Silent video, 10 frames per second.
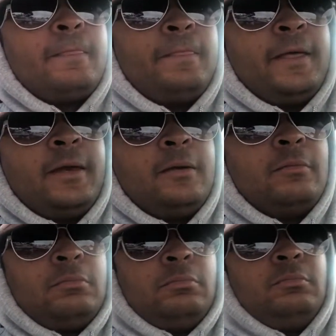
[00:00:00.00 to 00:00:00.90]
than
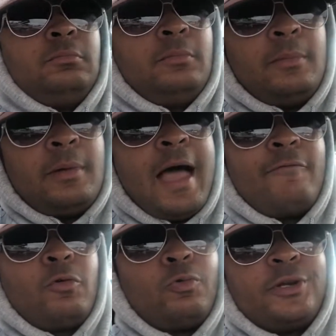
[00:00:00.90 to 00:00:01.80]

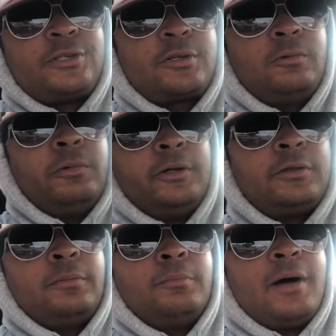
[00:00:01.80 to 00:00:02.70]
have a risk with
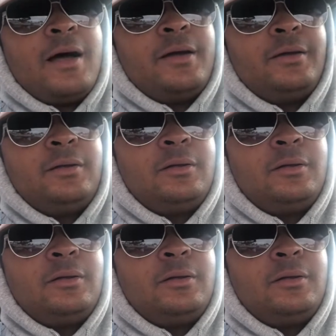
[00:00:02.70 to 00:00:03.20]
my